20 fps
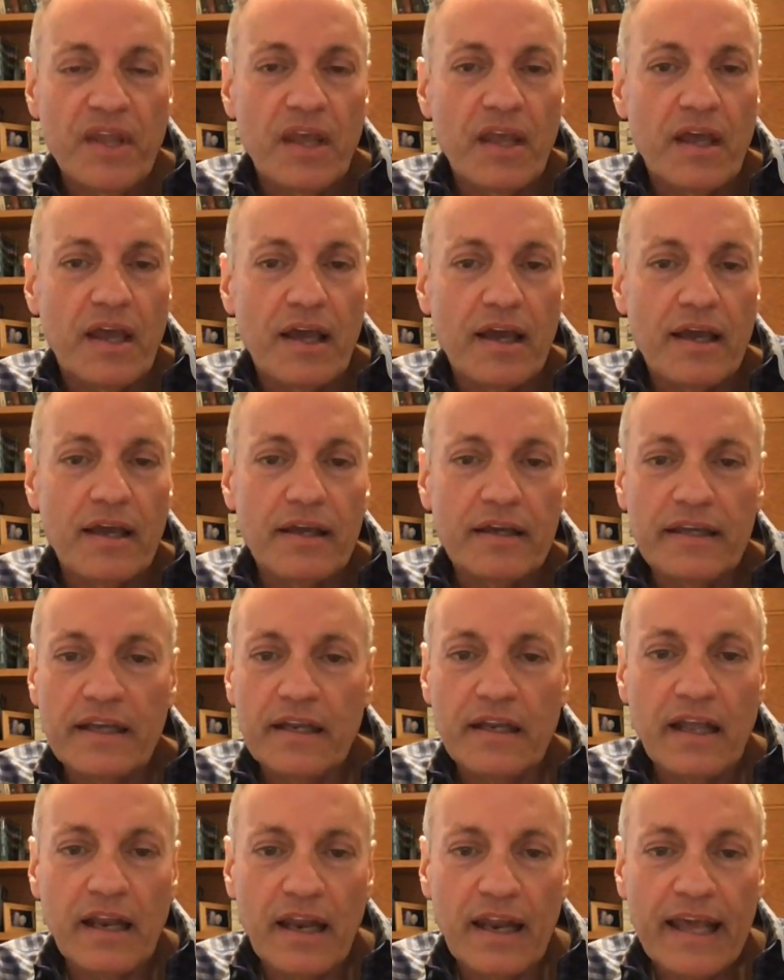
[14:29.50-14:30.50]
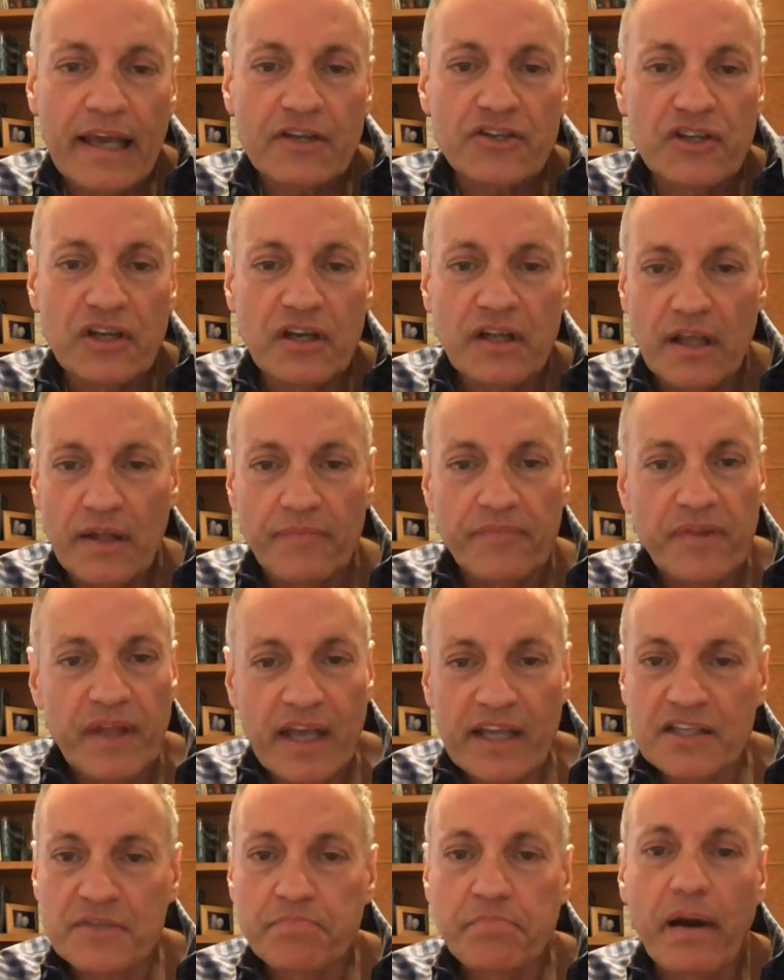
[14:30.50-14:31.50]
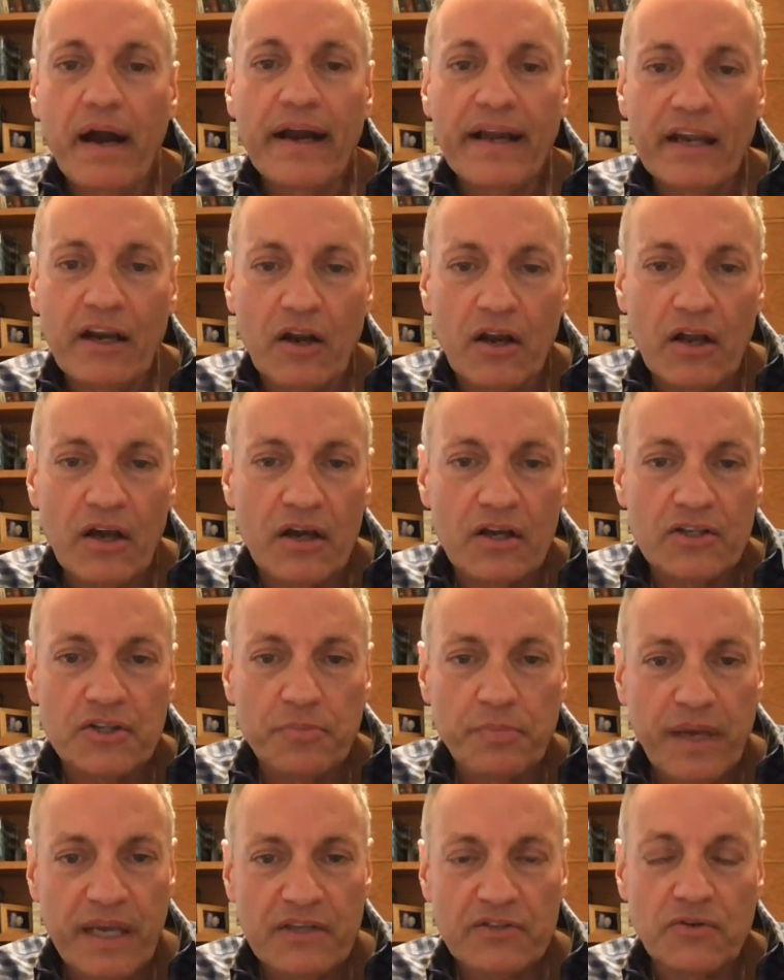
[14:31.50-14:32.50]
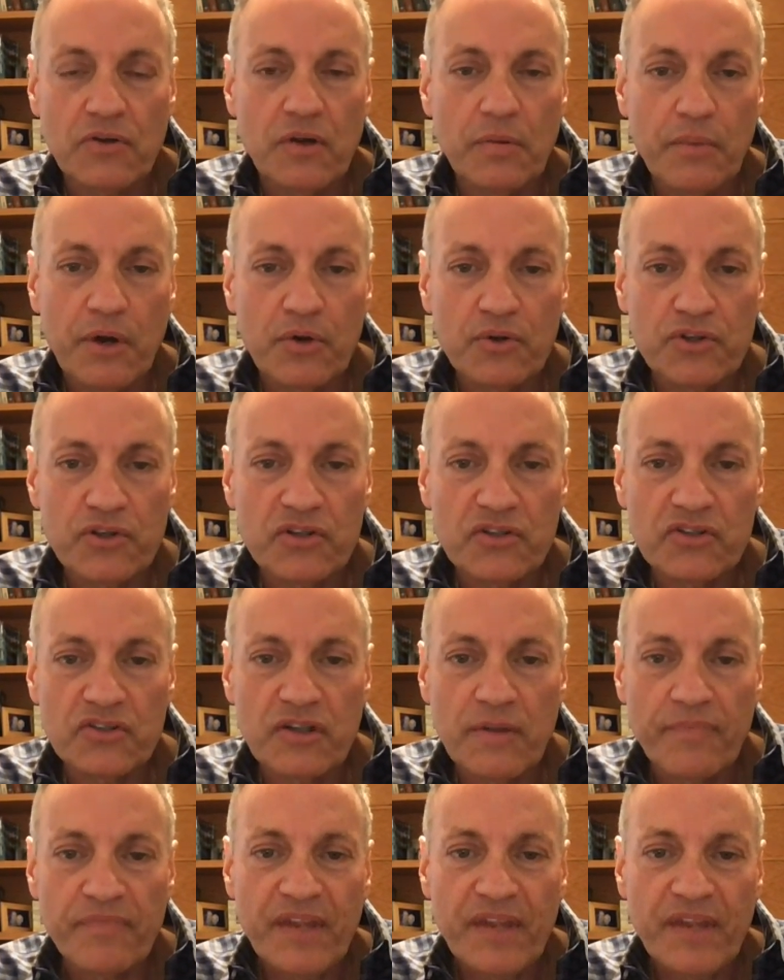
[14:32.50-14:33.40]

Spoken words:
in an election, it's by and large based on emotions.